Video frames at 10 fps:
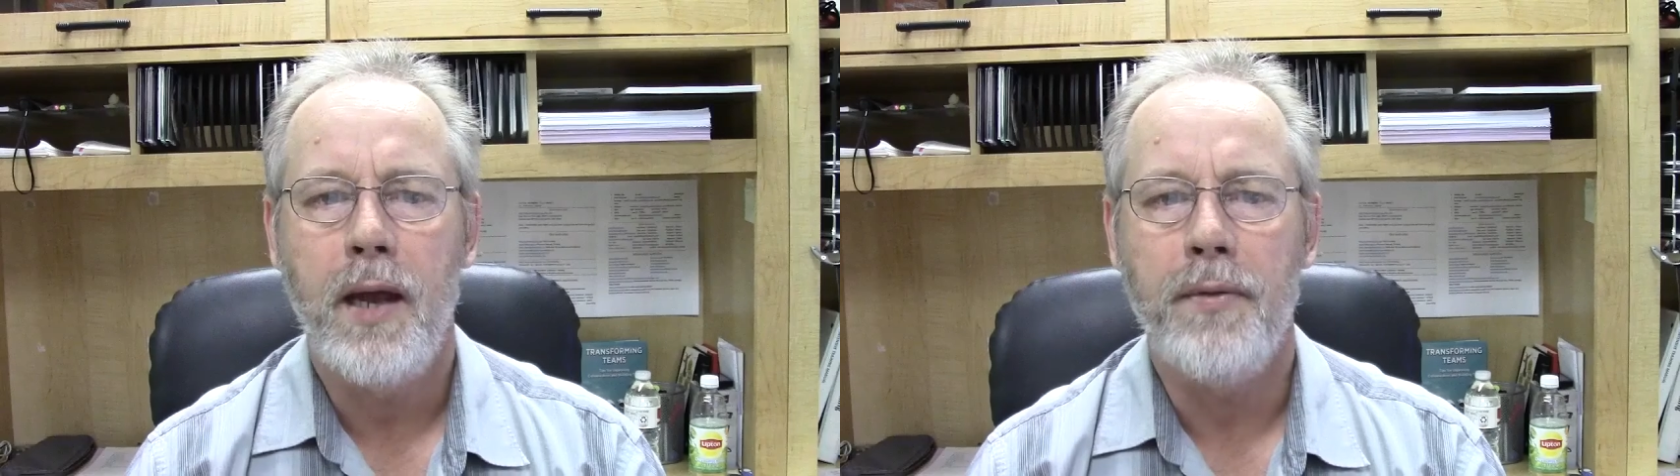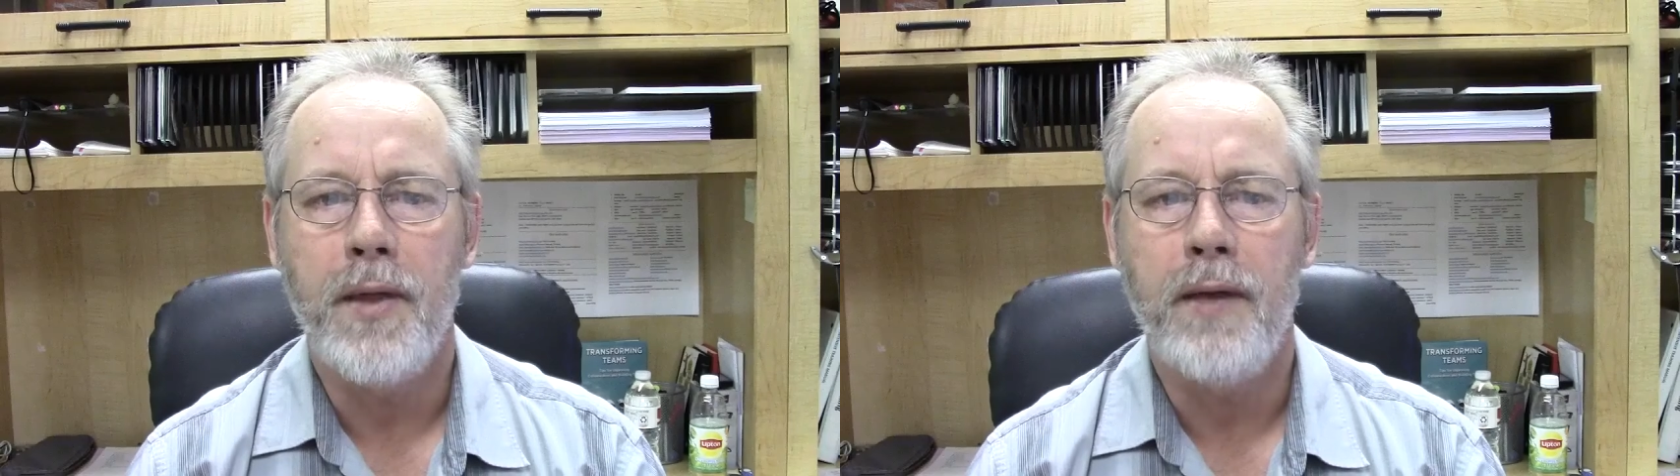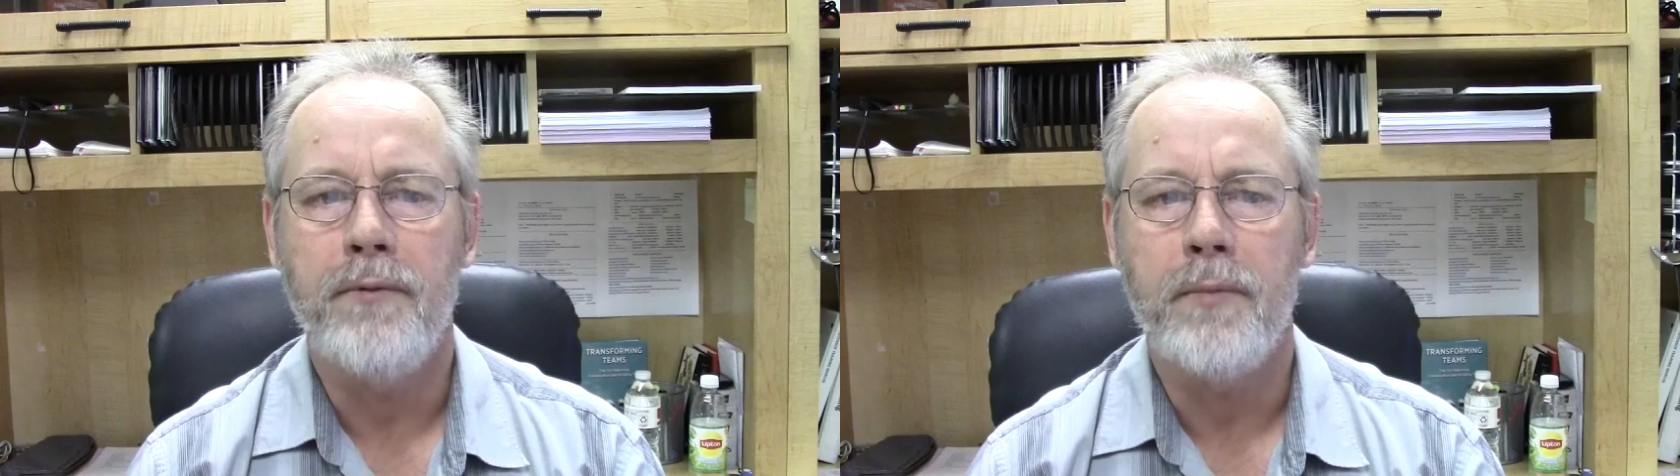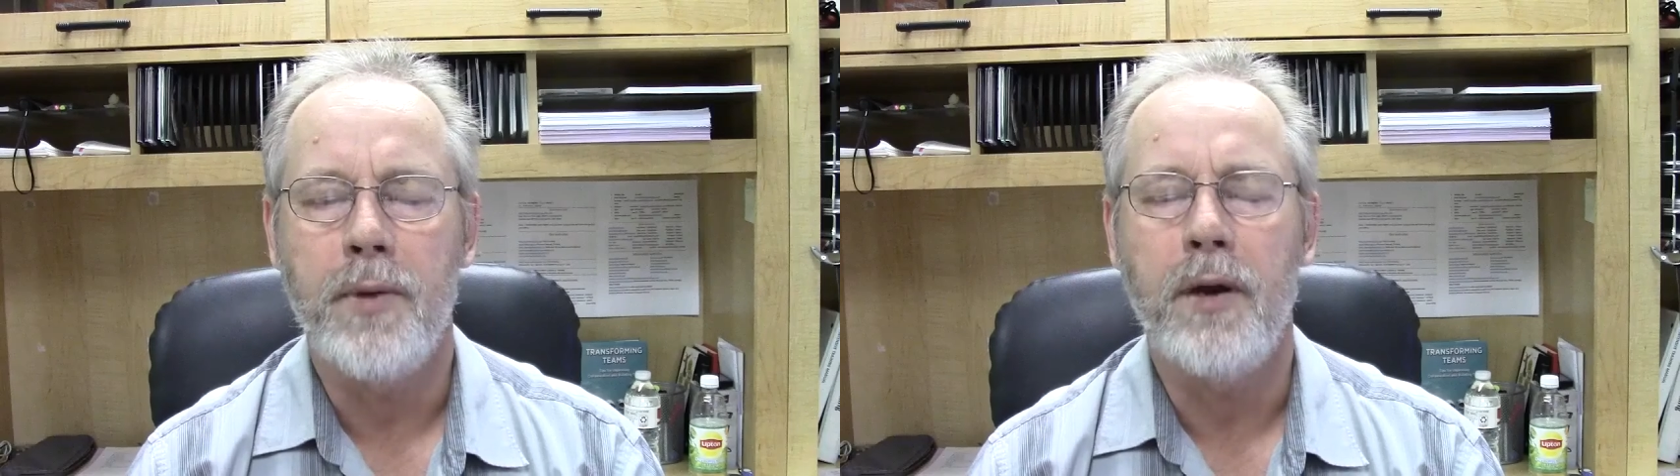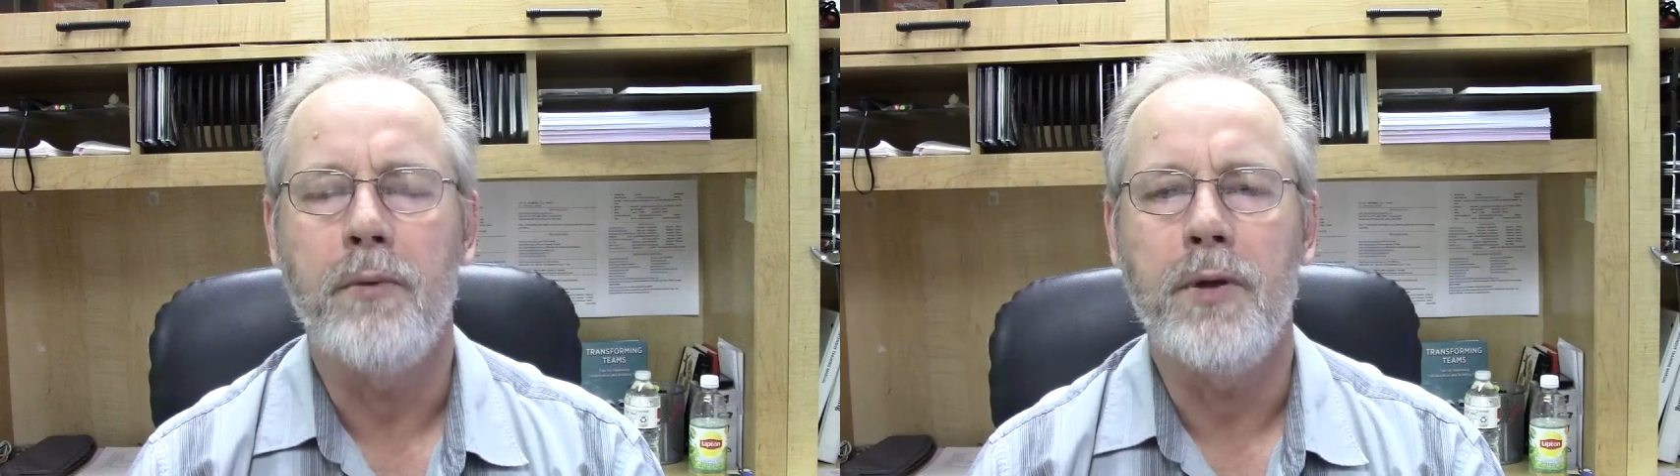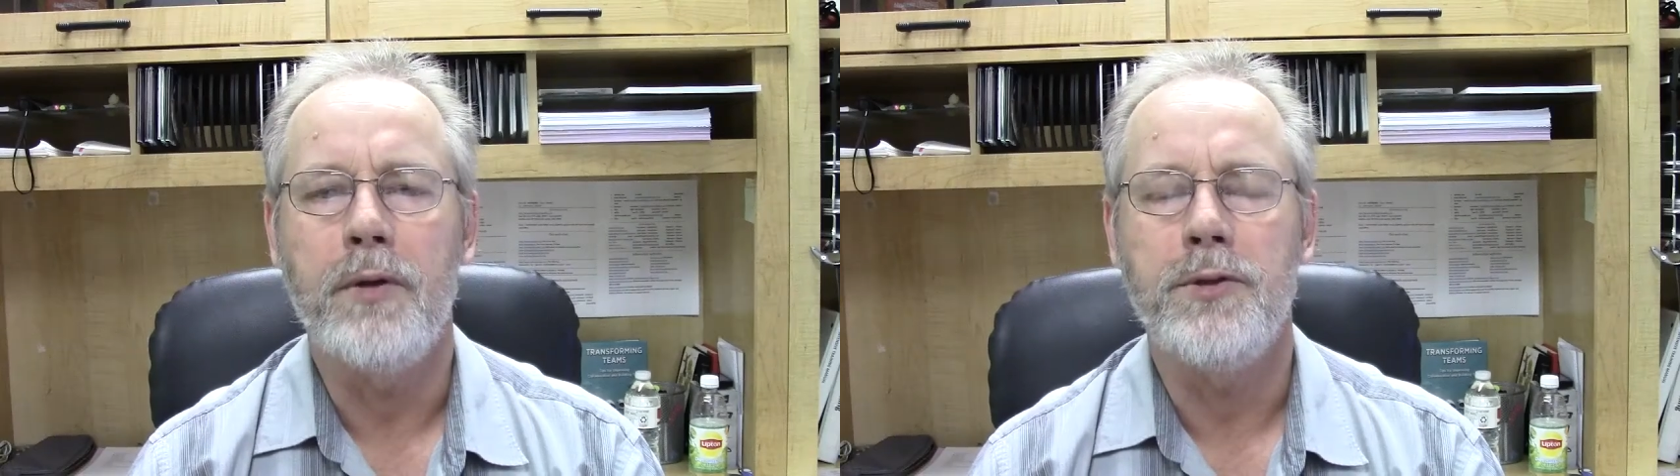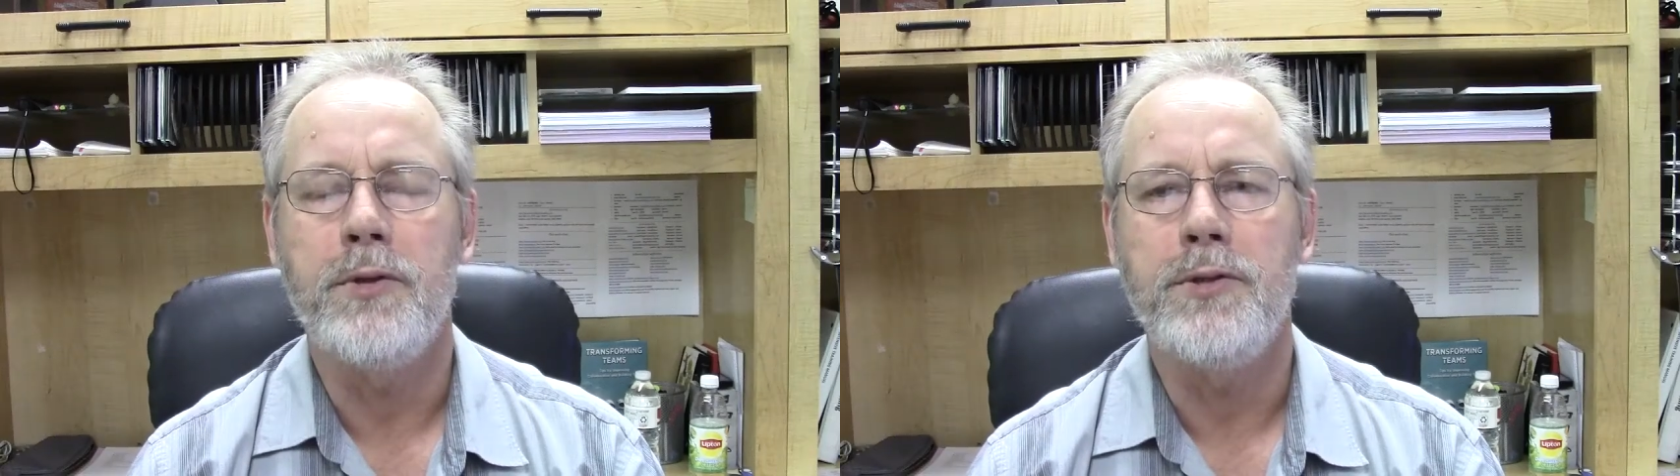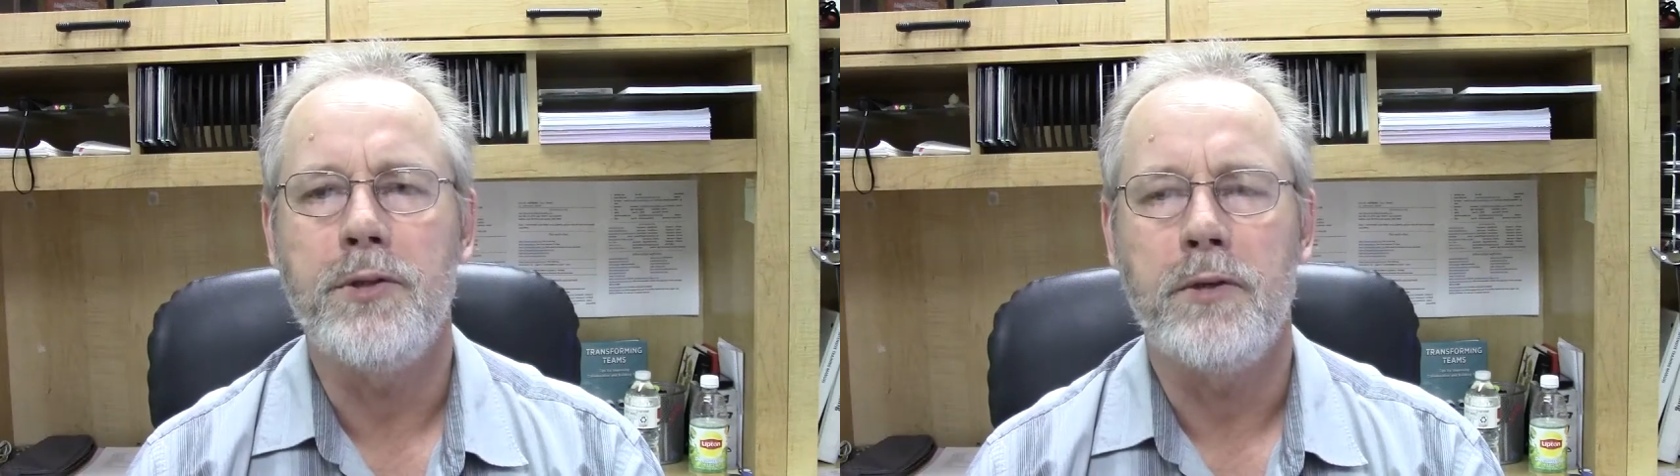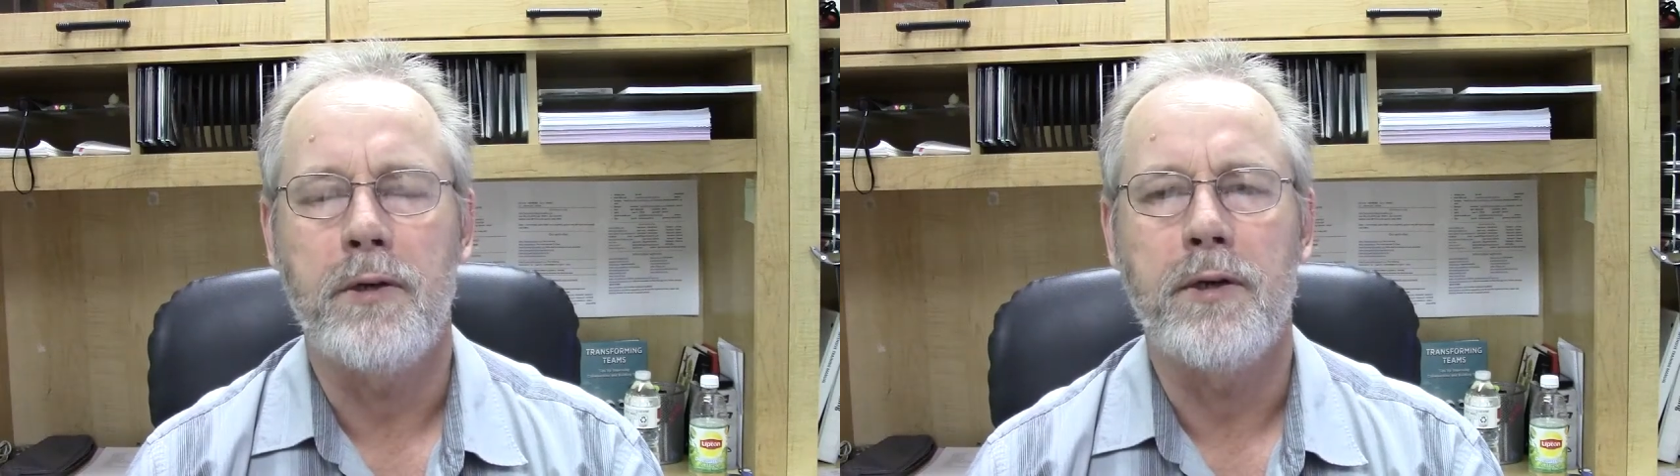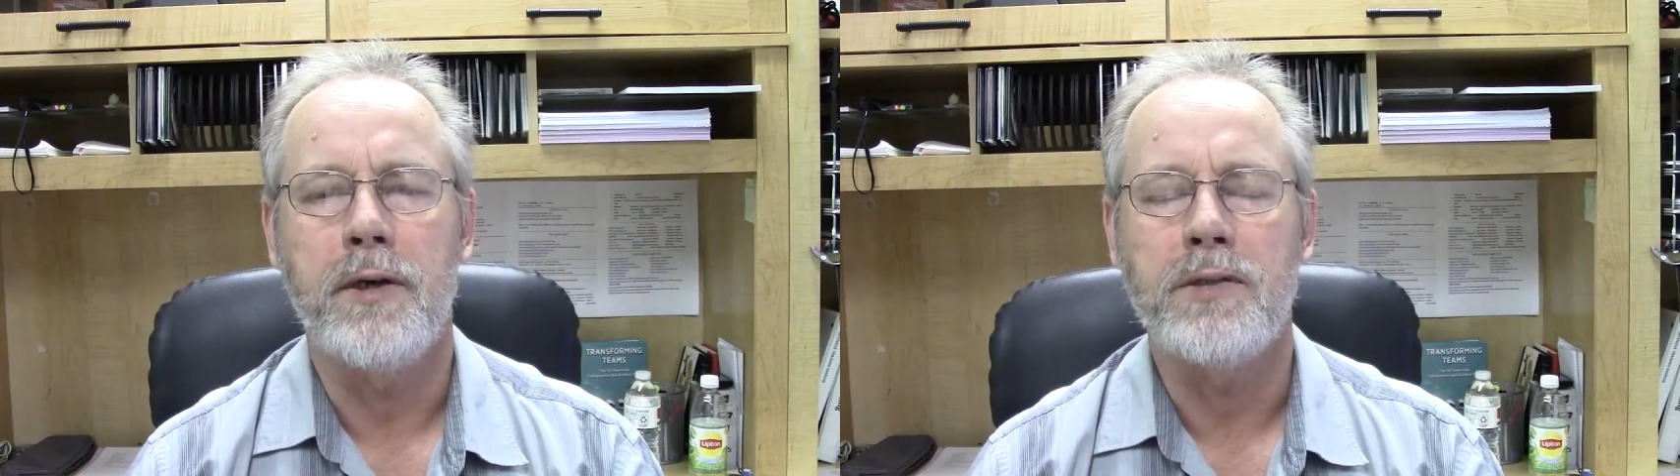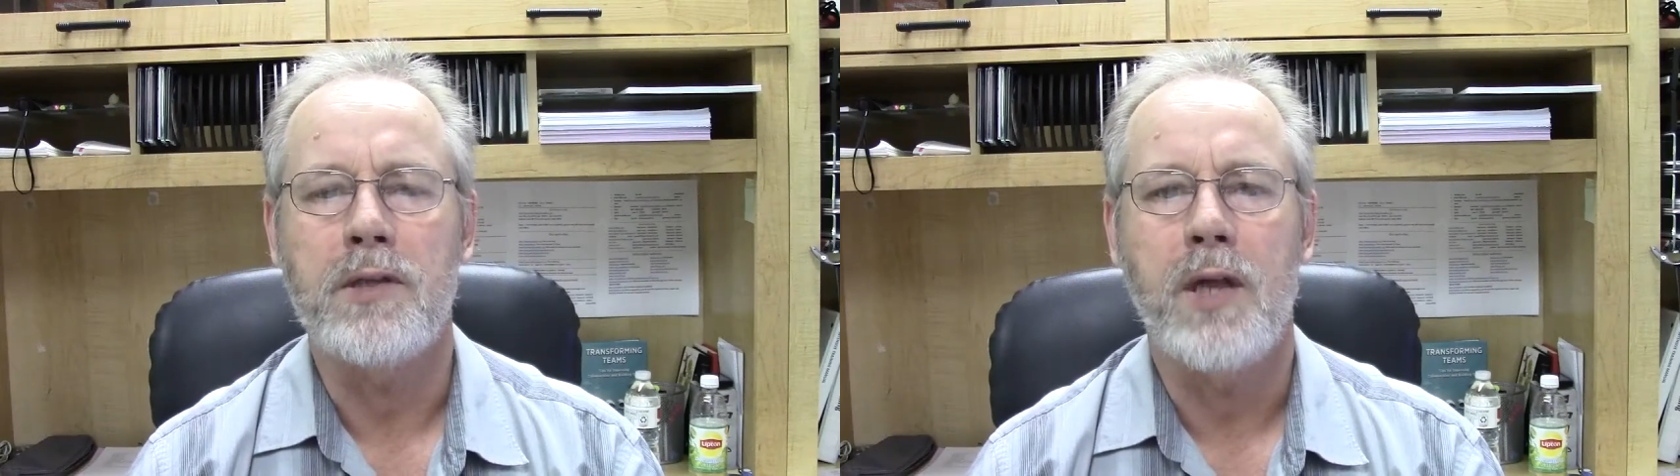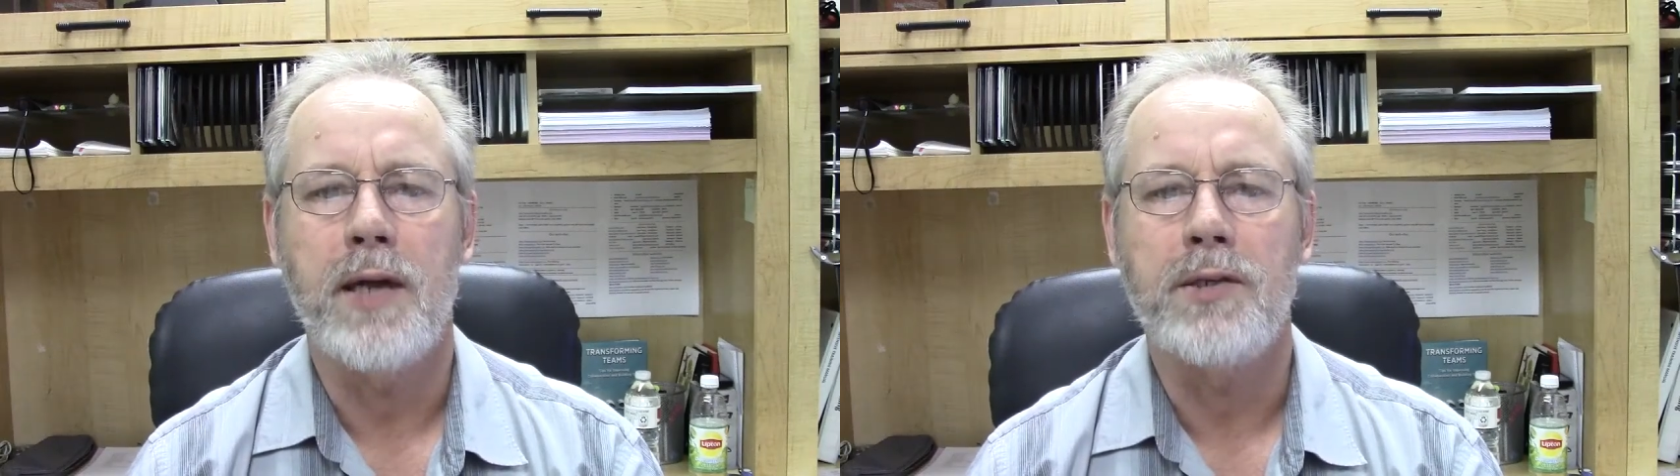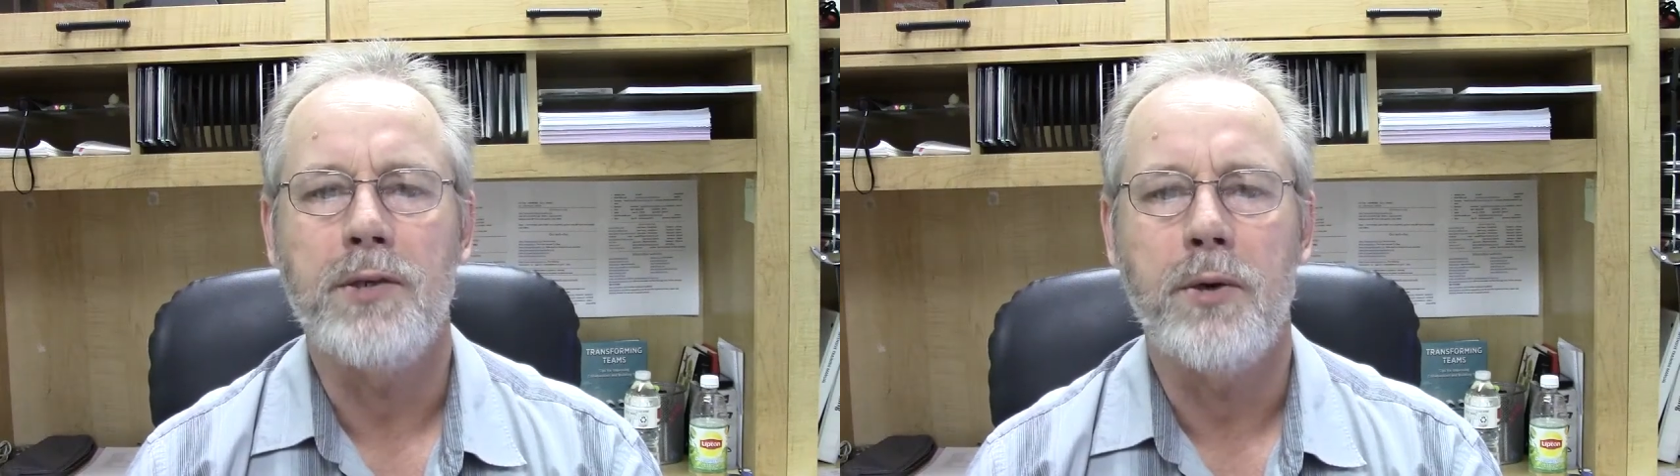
and then from there what you'll do is you're going to select